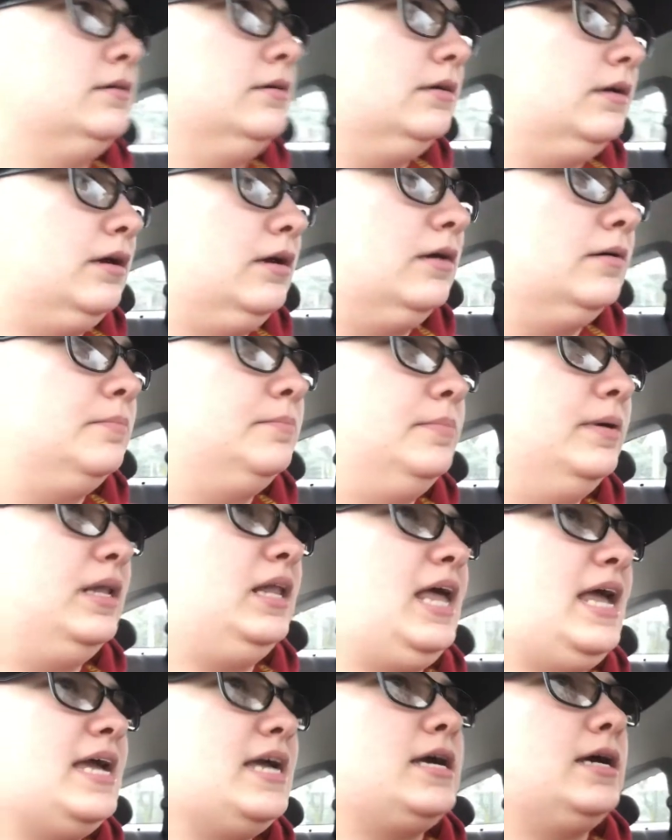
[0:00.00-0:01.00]
Yeah. But,
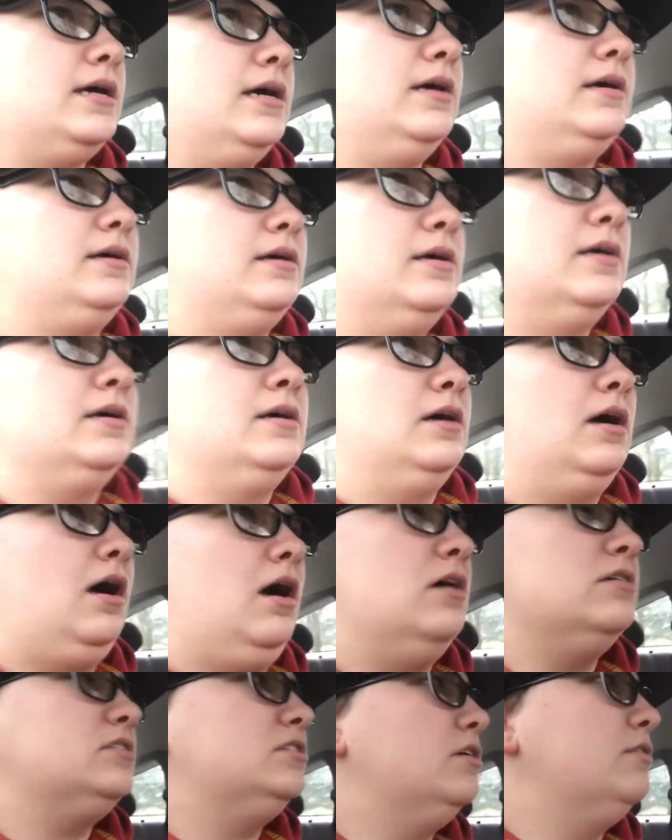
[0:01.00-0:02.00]
like,
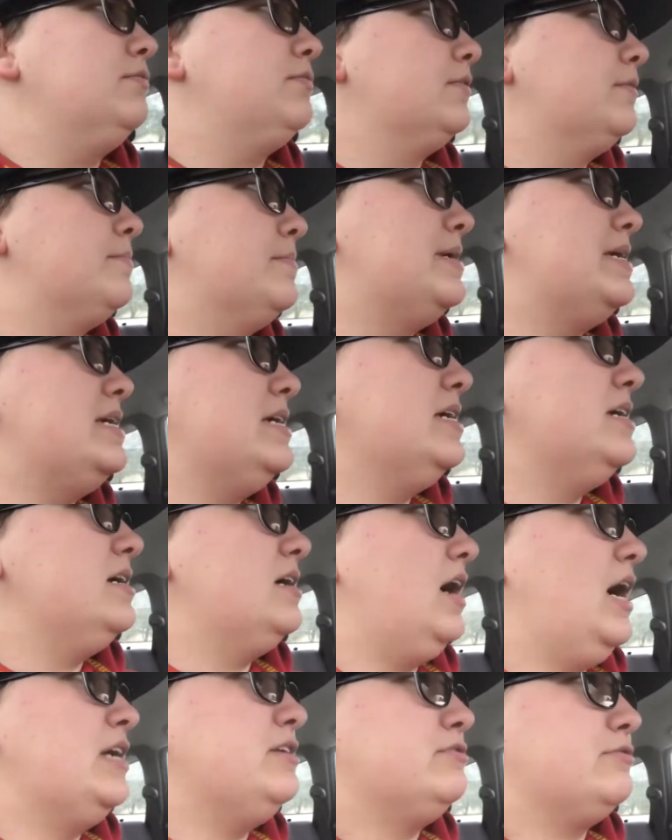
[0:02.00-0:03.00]
also for me,
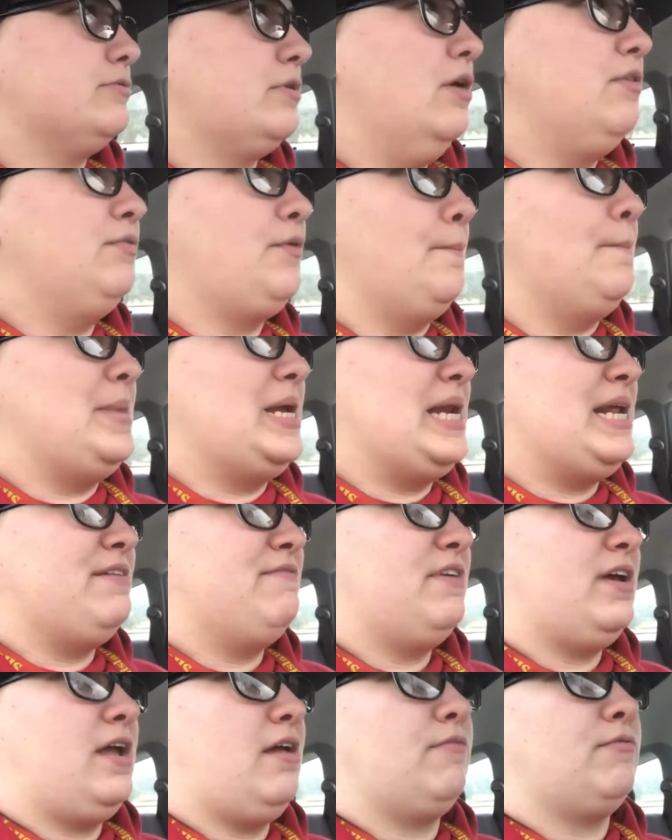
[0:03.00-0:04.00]
I drove a
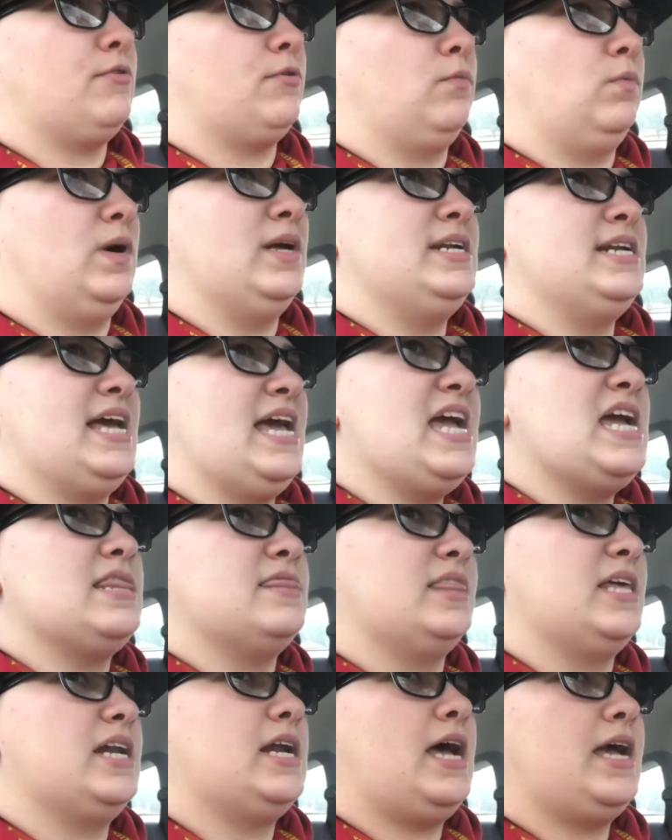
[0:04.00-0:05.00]
minivan for one day,
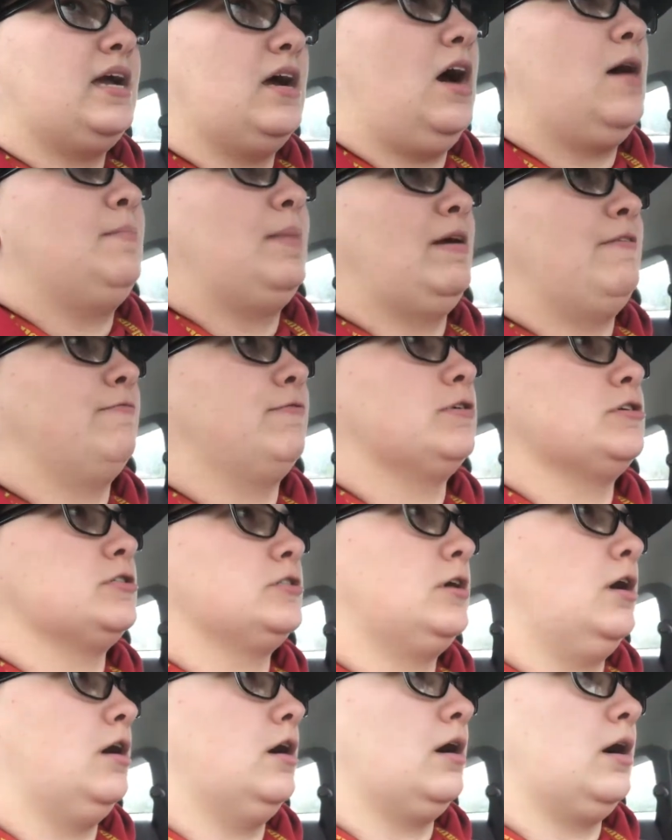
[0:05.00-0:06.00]
and then I got my first
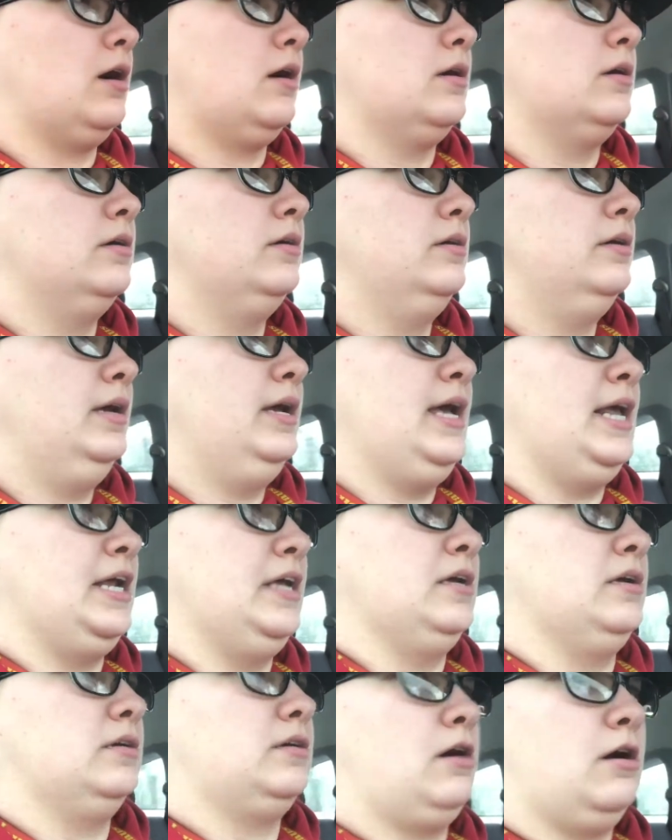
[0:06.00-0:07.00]
car at
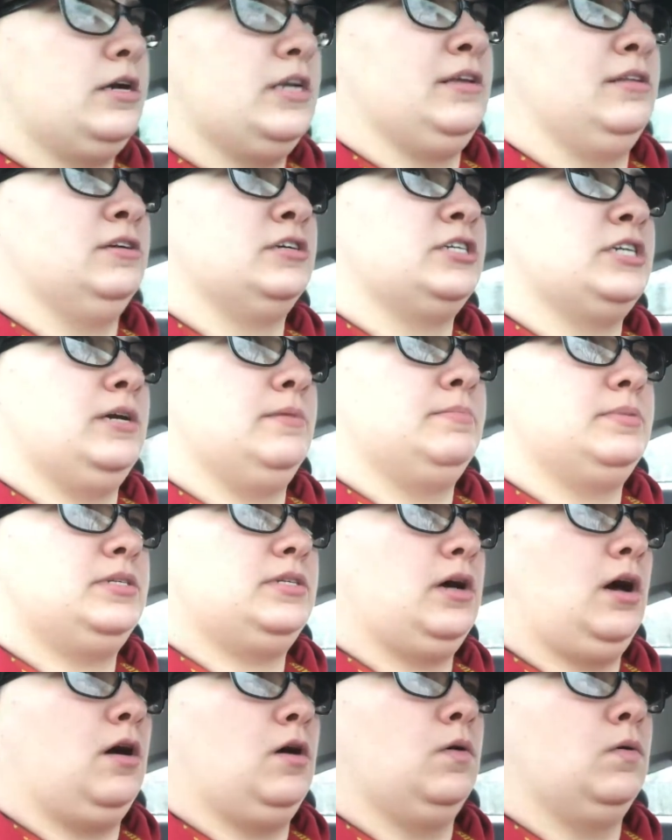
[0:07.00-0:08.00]
a car dealership,
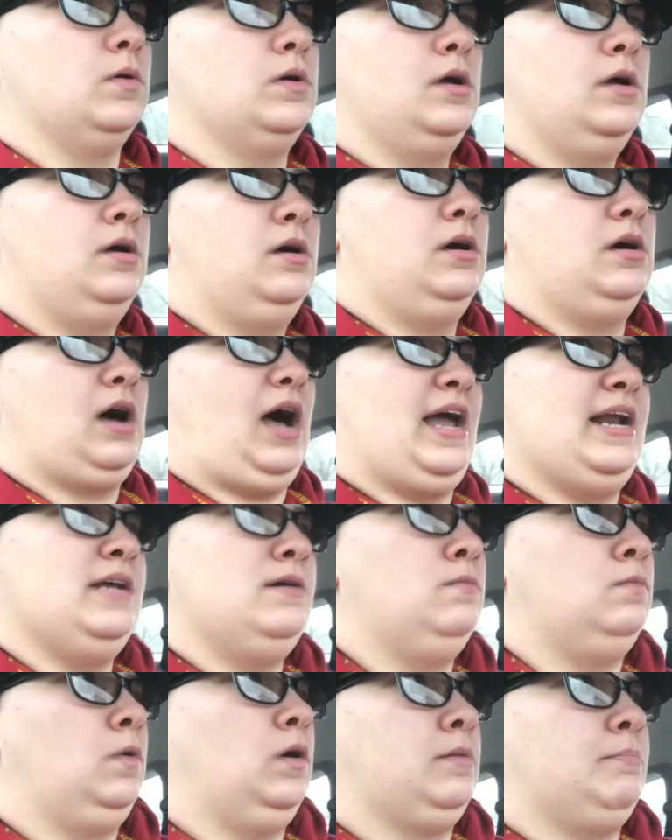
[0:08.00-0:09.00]
so I
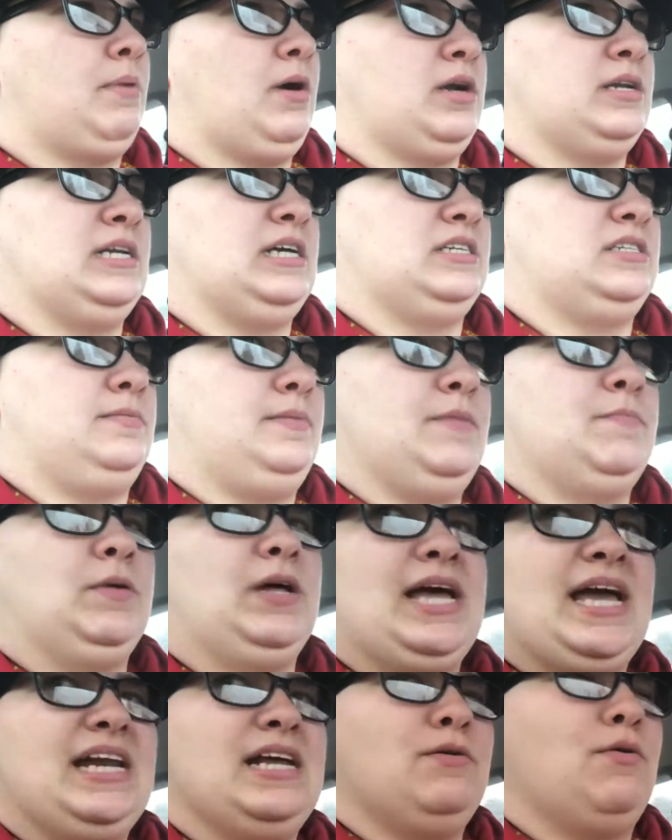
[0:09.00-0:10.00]
didn't want to park next to people
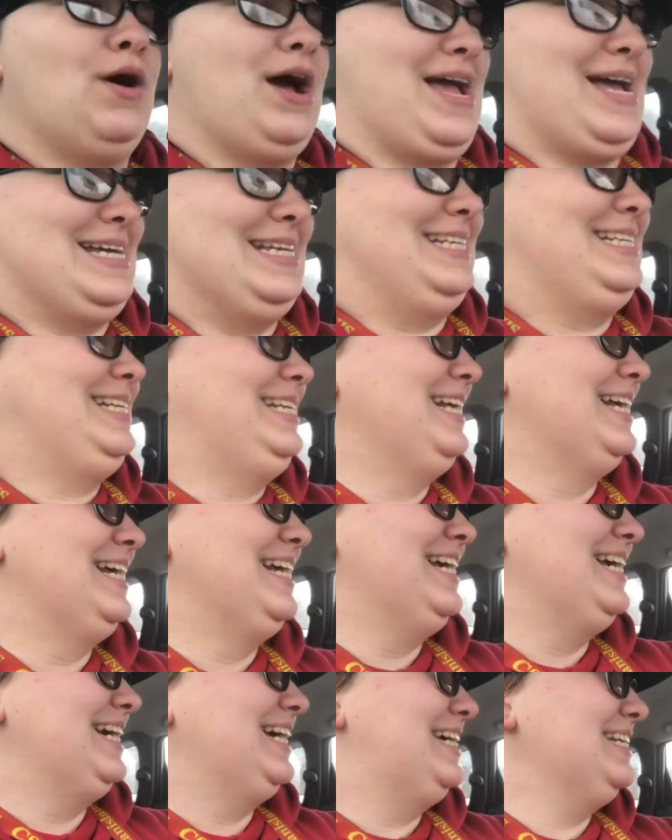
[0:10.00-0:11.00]
anyways,
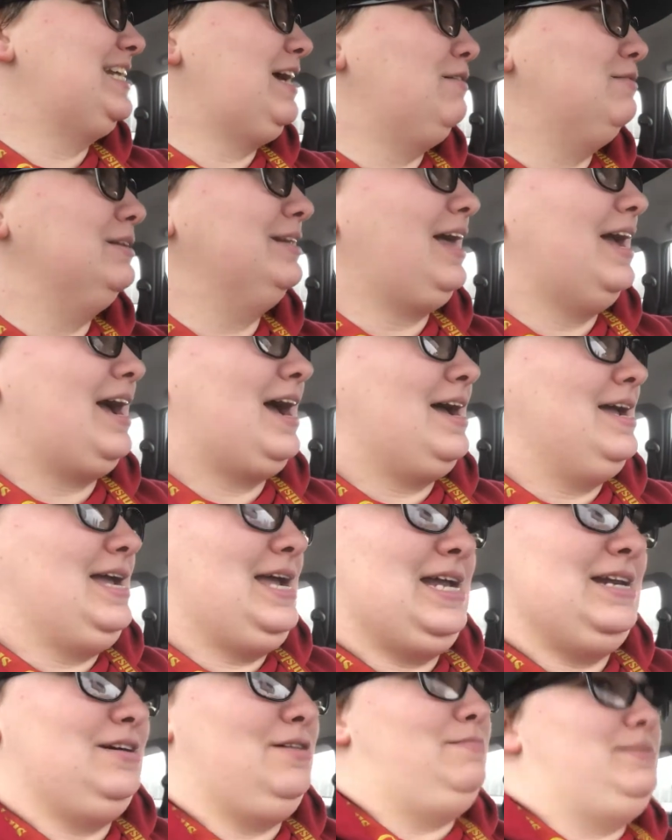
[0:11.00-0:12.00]
because I was like,
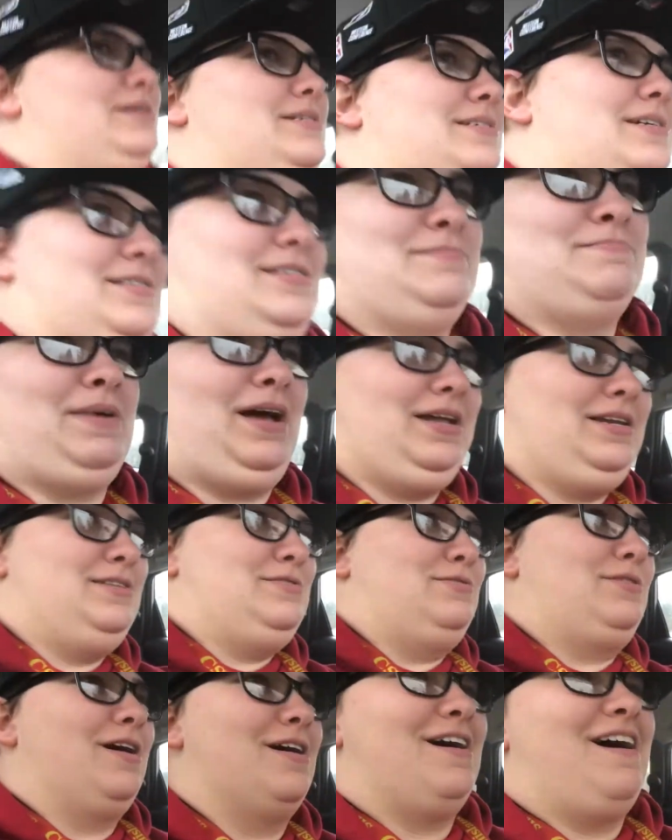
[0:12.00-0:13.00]
ain't nobody touching my
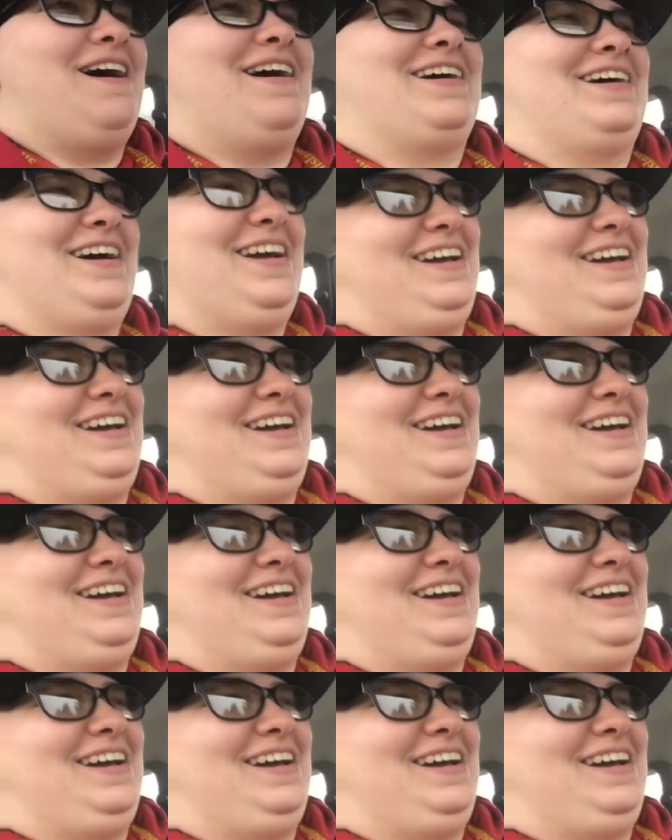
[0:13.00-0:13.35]
new car.